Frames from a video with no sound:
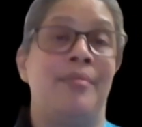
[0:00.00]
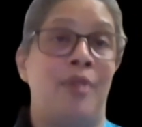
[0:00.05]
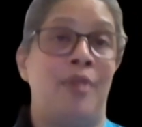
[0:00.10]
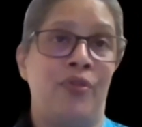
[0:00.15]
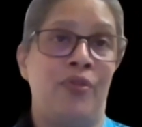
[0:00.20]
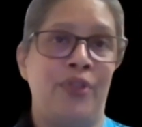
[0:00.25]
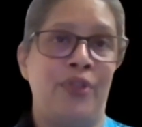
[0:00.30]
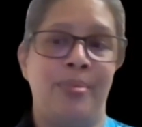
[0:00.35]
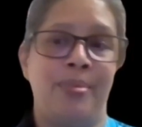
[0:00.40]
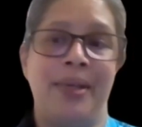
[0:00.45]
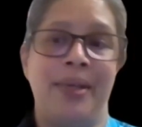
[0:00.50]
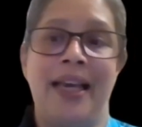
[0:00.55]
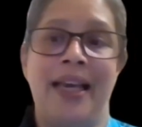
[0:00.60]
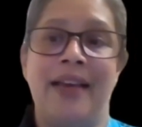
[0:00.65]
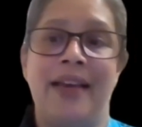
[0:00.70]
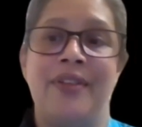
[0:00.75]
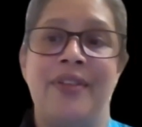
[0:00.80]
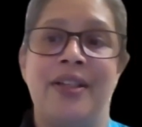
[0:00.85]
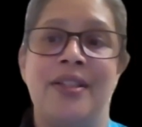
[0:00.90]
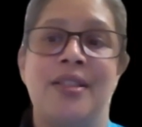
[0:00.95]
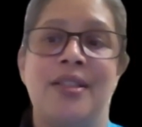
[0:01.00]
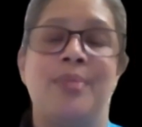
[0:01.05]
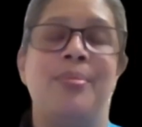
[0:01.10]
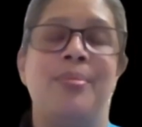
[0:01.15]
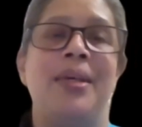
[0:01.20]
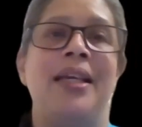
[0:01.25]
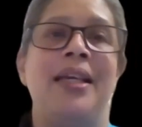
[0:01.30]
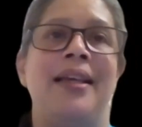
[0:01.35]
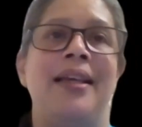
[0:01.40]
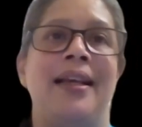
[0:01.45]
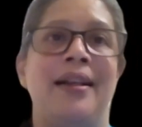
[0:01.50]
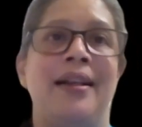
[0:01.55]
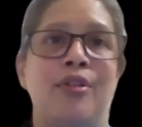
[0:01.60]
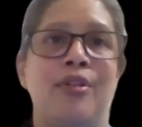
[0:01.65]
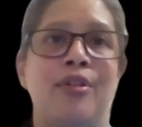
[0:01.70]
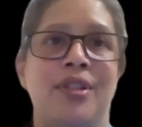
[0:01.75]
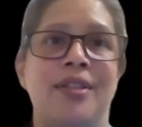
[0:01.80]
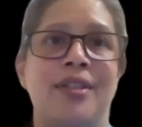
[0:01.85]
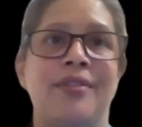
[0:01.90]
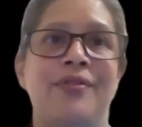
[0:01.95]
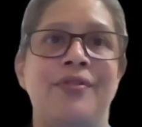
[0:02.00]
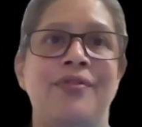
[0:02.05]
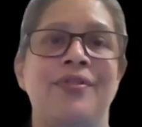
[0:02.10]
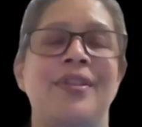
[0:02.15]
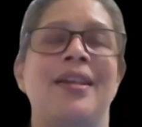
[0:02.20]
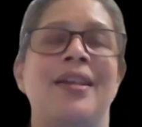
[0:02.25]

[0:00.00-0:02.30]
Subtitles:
of your behaviors being inclusive